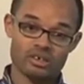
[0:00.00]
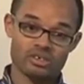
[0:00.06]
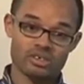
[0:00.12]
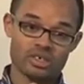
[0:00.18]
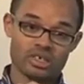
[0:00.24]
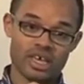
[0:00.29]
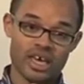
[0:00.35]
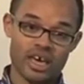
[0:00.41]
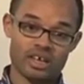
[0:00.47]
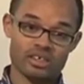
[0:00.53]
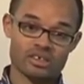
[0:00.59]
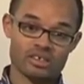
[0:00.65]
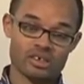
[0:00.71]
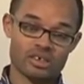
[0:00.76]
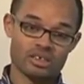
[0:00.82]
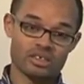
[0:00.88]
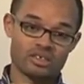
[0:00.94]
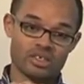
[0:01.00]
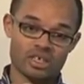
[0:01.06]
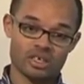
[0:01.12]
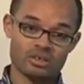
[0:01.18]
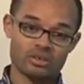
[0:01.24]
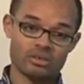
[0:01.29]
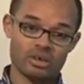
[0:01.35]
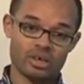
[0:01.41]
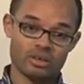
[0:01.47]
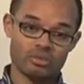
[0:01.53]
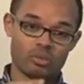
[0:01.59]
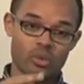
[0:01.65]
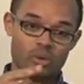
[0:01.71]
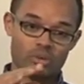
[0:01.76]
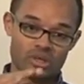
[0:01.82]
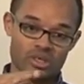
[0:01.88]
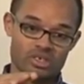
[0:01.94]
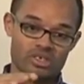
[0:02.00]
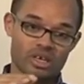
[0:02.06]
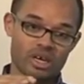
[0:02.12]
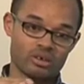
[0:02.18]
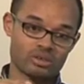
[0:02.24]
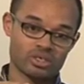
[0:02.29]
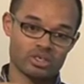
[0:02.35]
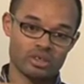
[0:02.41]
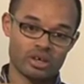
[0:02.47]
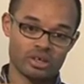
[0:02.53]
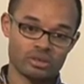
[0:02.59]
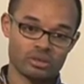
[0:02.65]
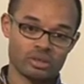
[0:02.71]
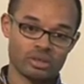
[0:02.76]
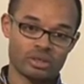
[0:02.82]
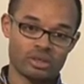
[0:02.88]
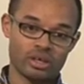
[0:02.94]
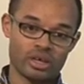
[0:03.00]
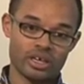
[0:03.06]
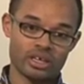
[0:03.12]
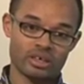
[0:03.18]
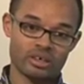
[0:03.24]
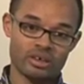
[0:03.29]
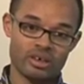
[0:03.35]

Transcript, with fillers: to get a deal and what would the sales cycle look like,